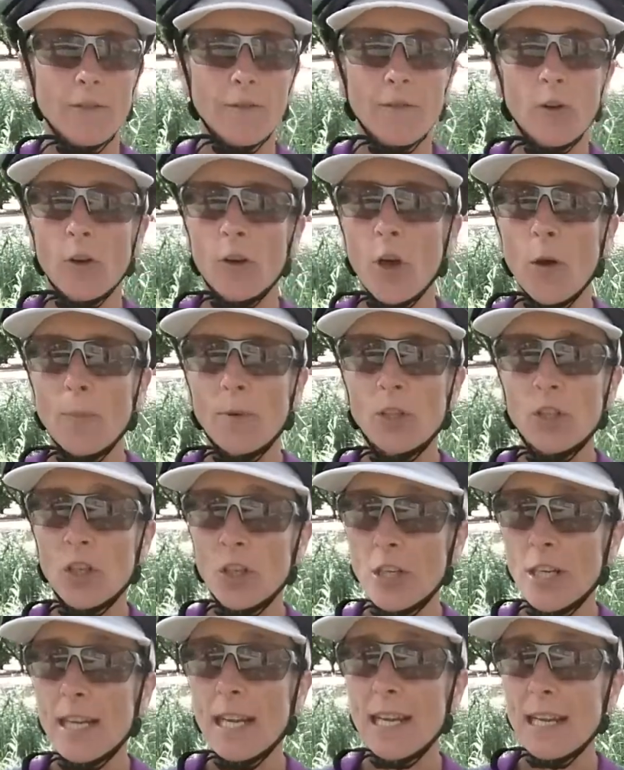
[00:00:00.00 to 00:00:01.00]
for an
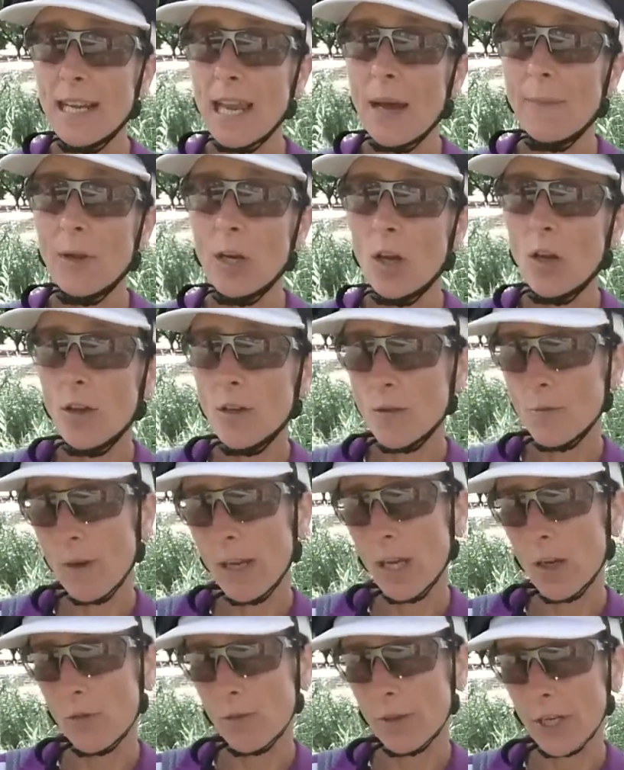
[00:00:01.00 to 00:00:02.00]
opportunity to come along as
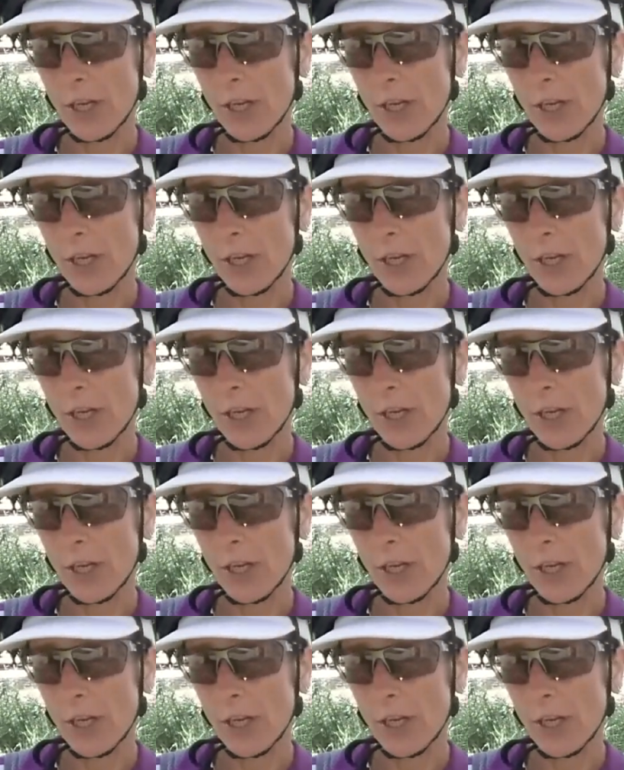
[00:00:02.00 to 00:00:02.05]
well.